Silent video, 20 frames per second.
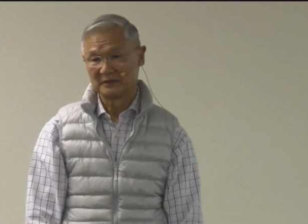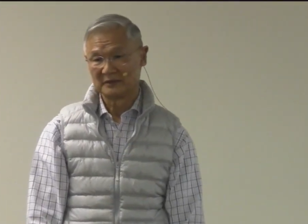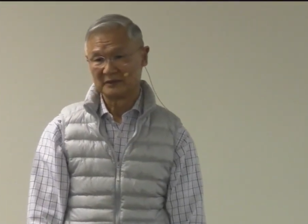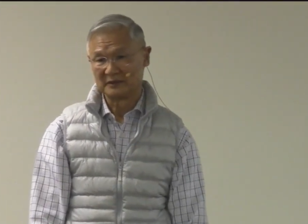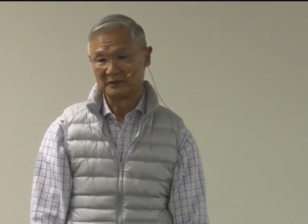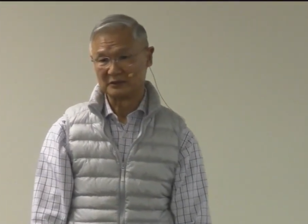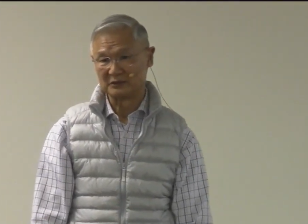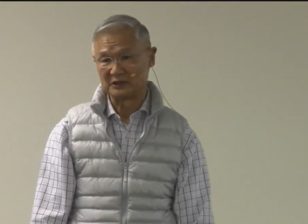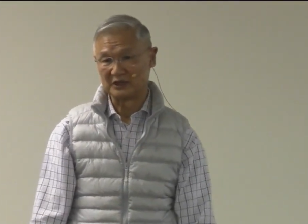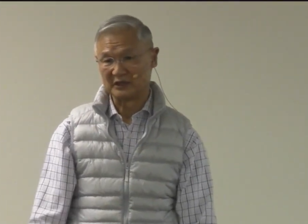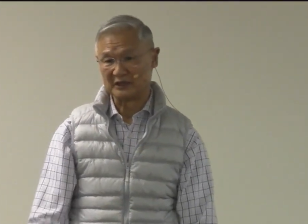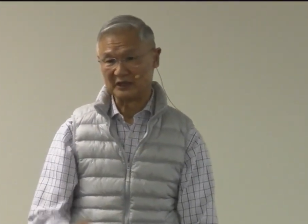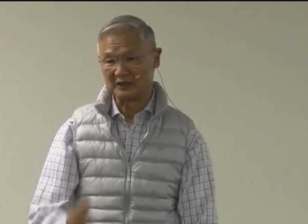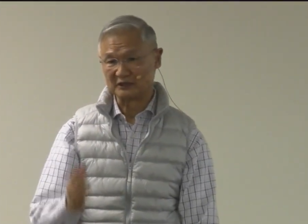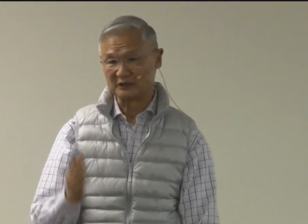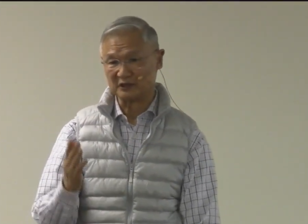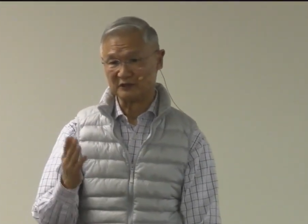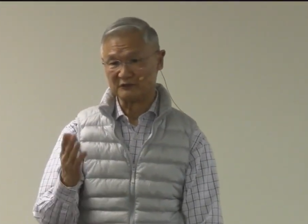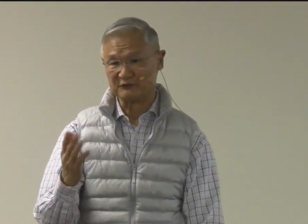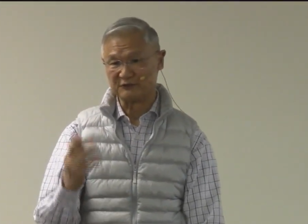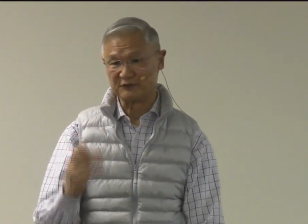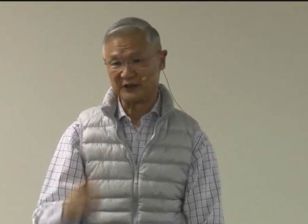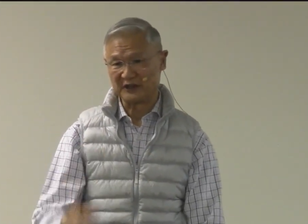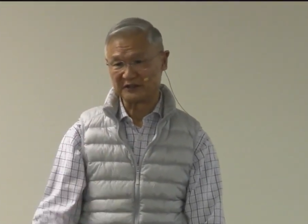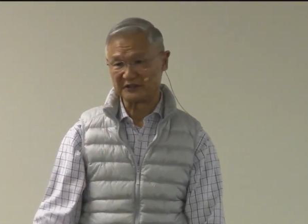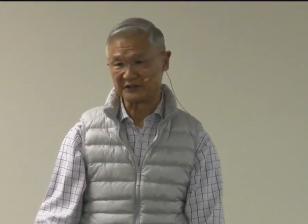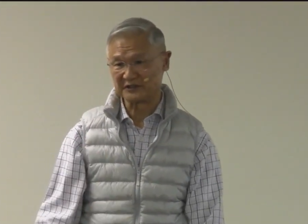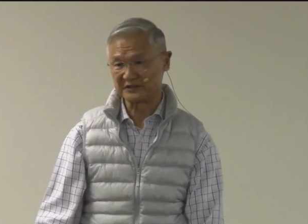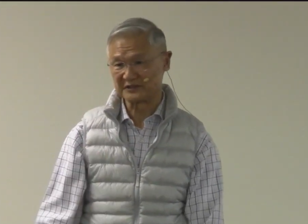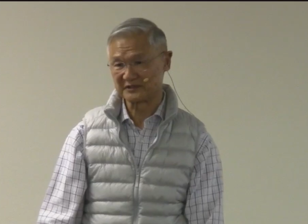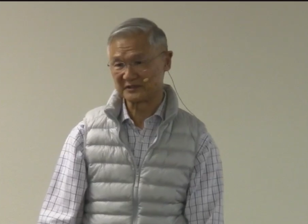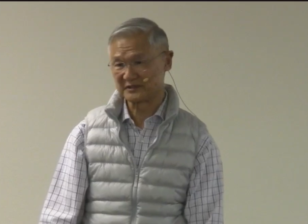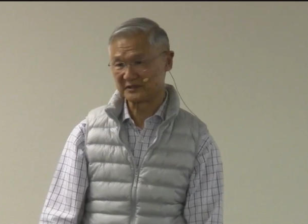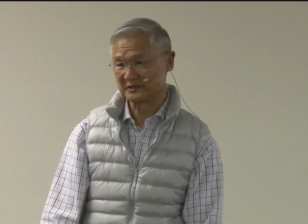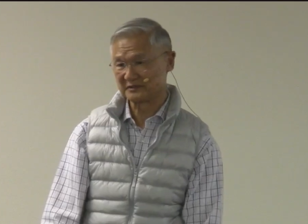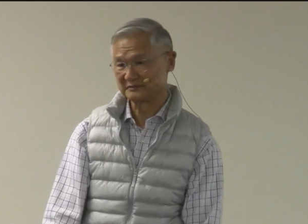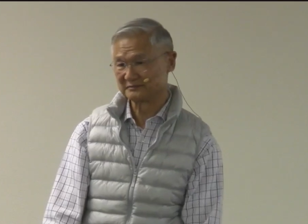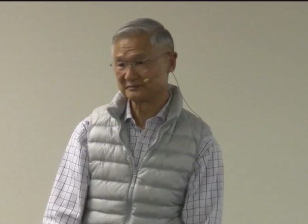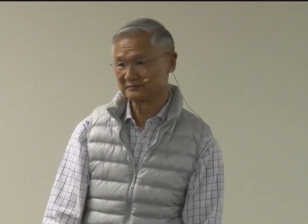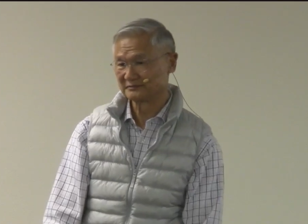you cannot confess,
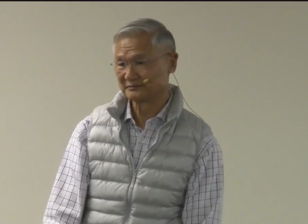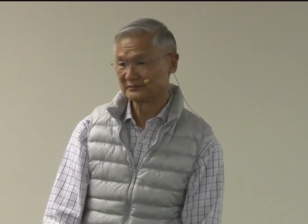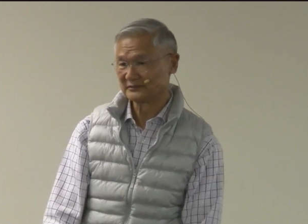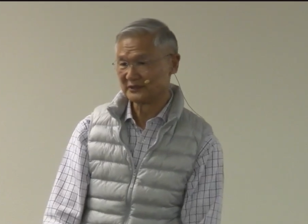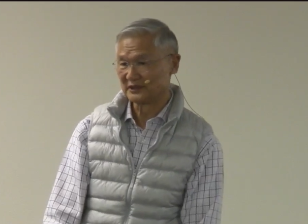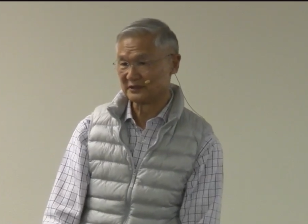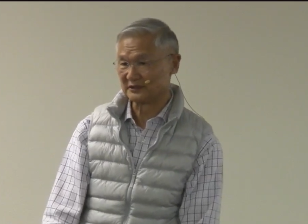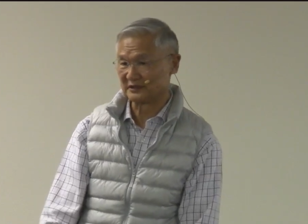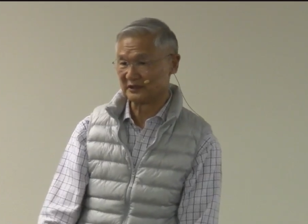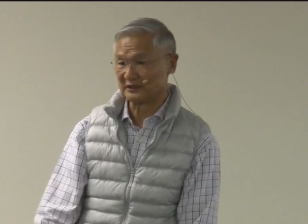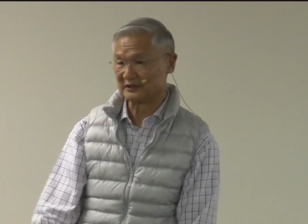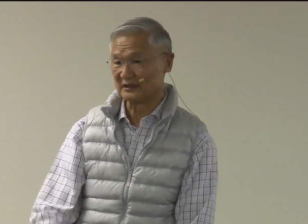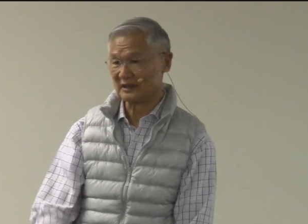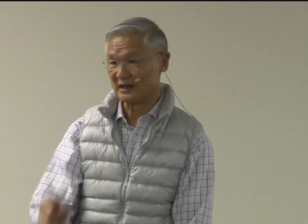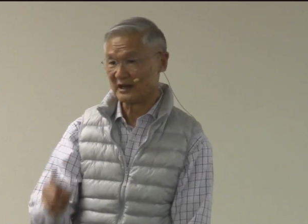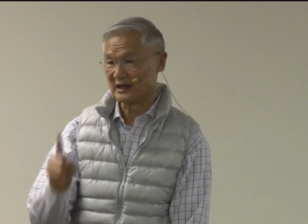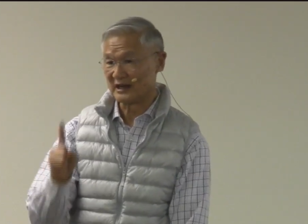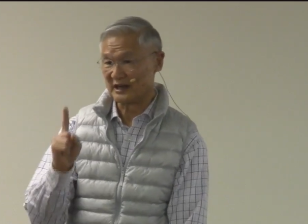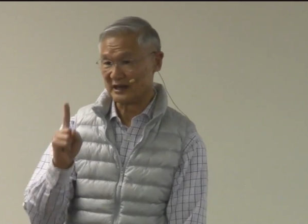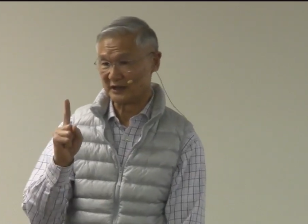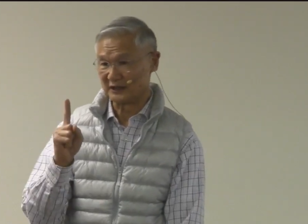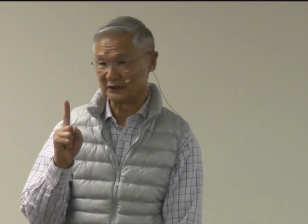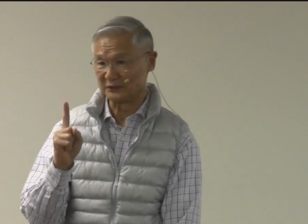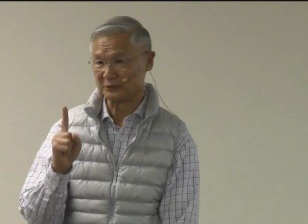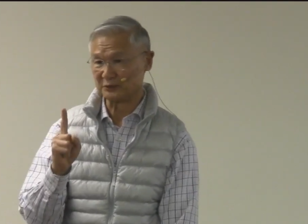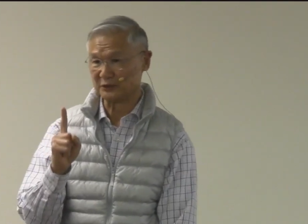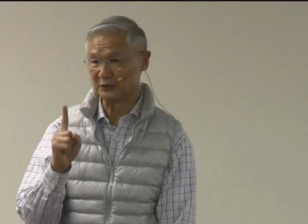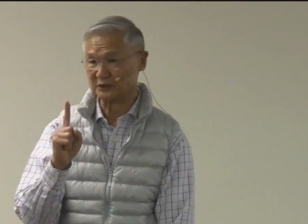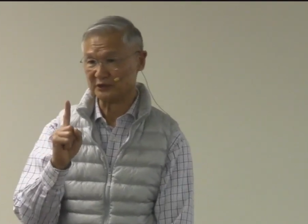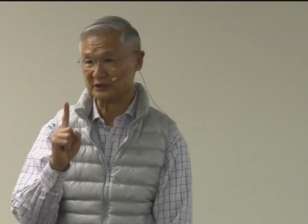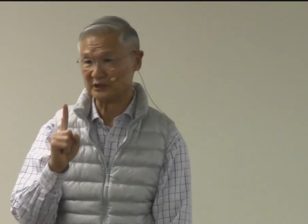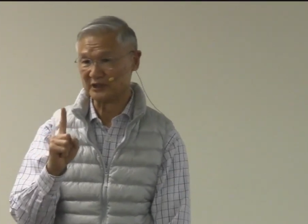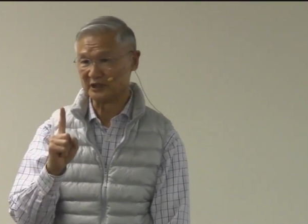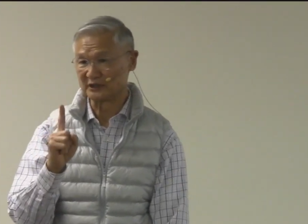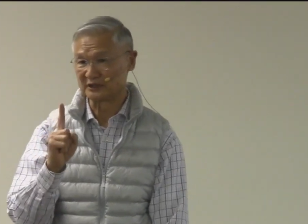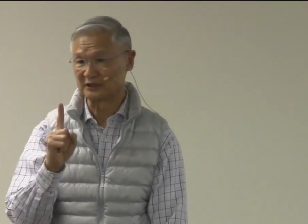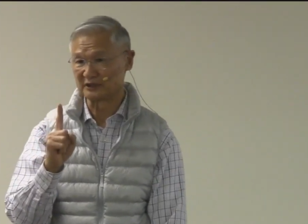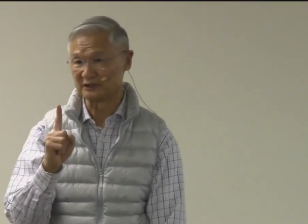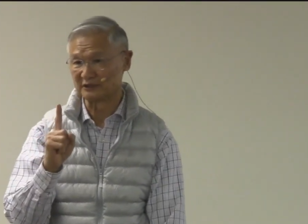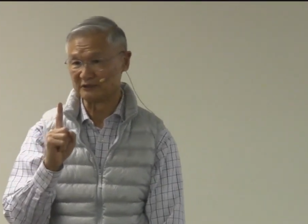then I will not
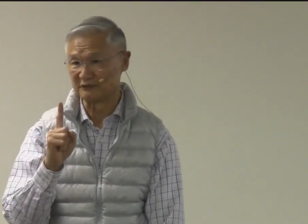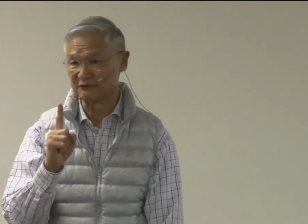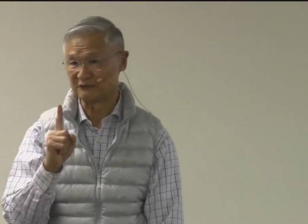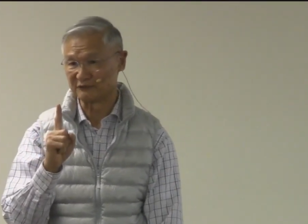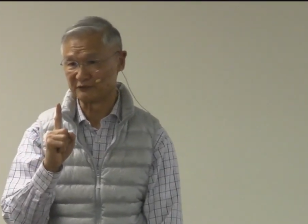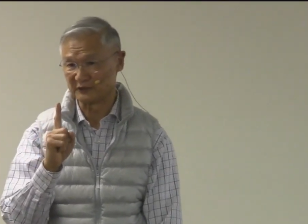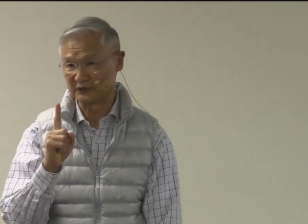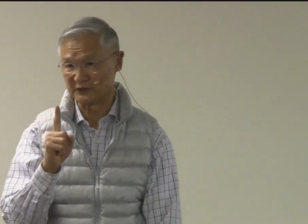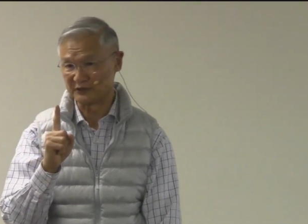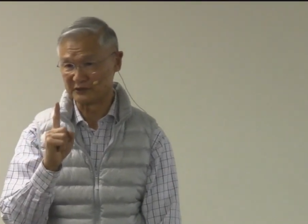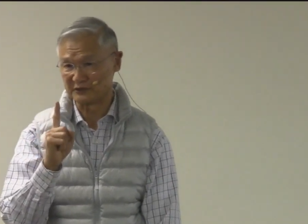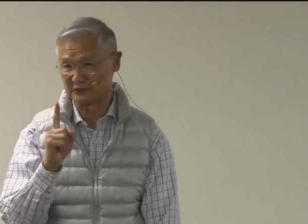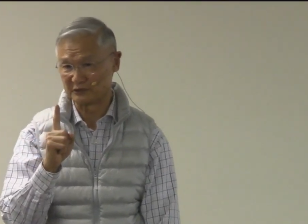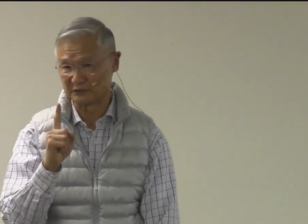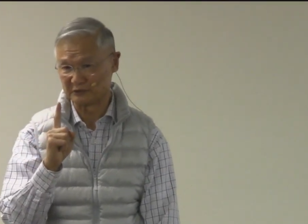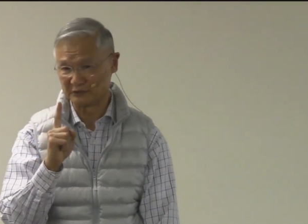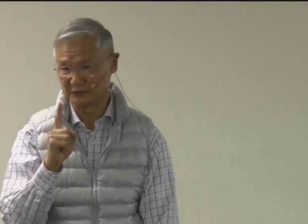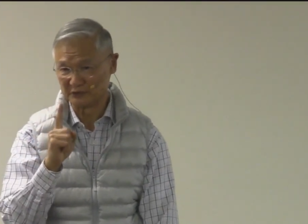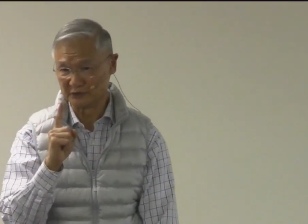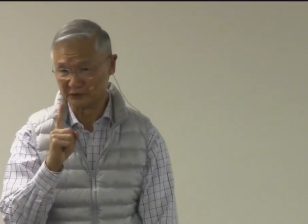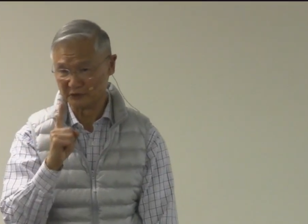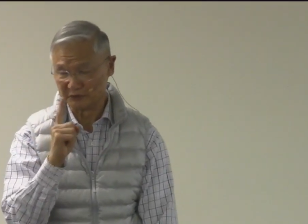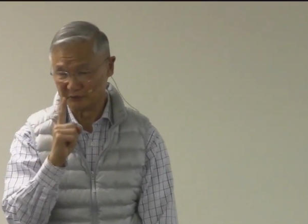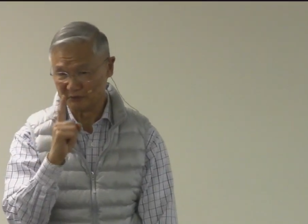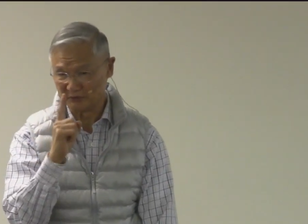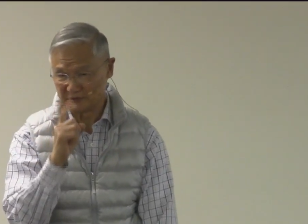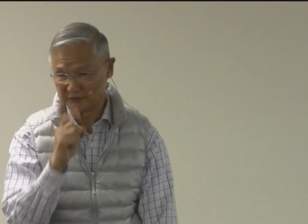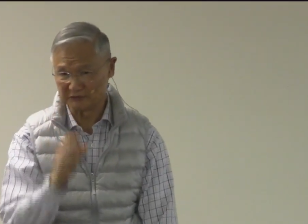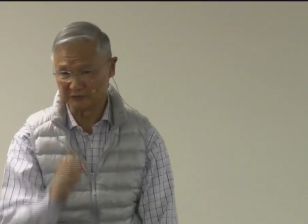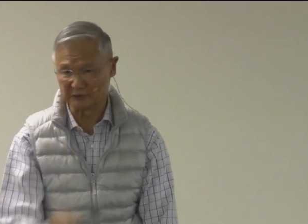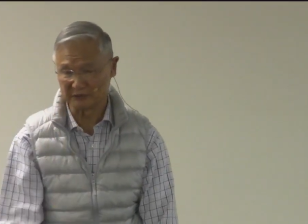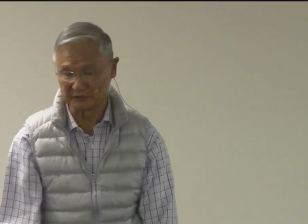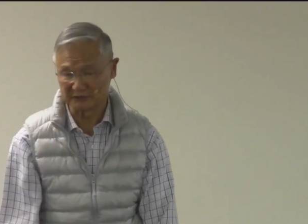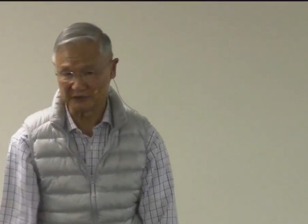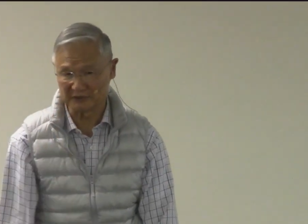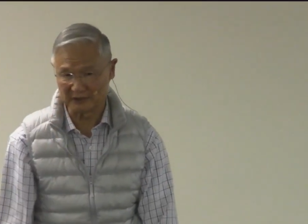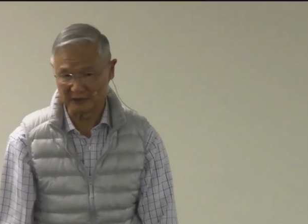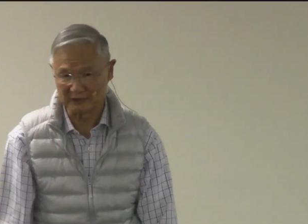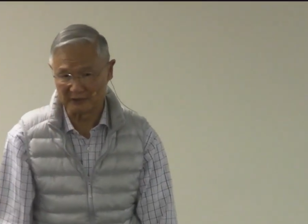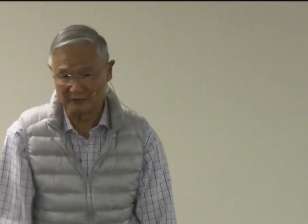confess to you before
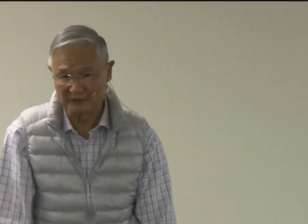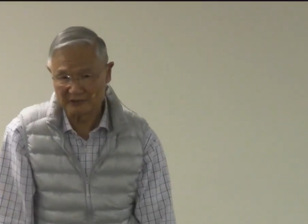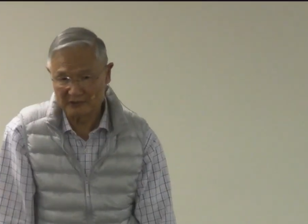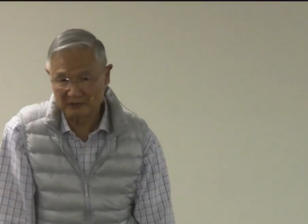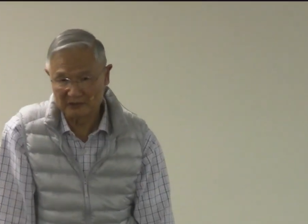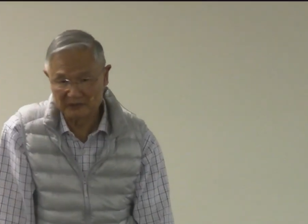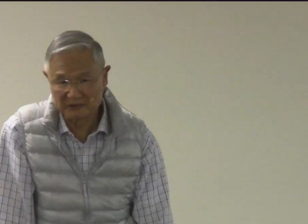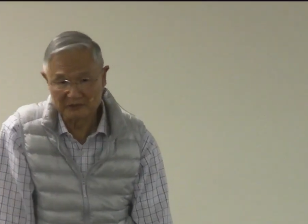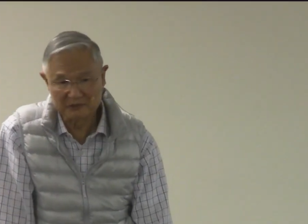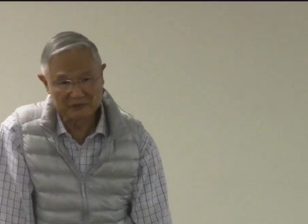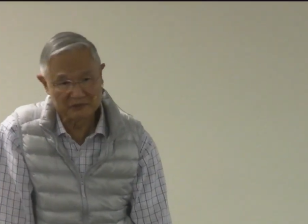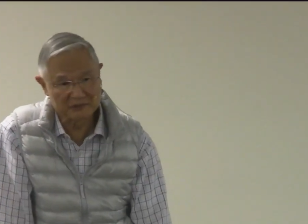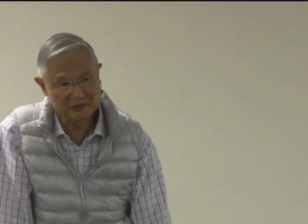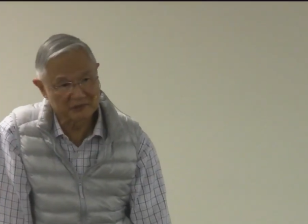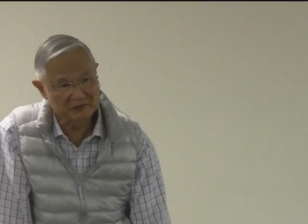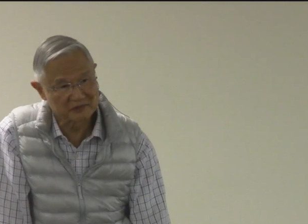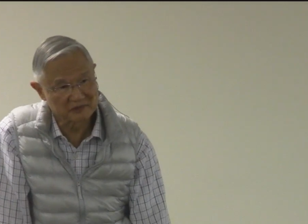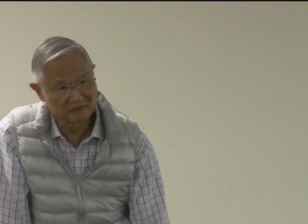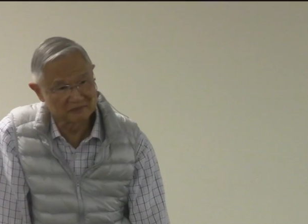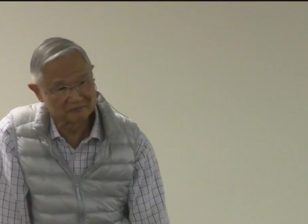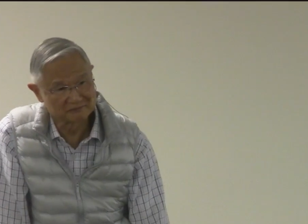the angels.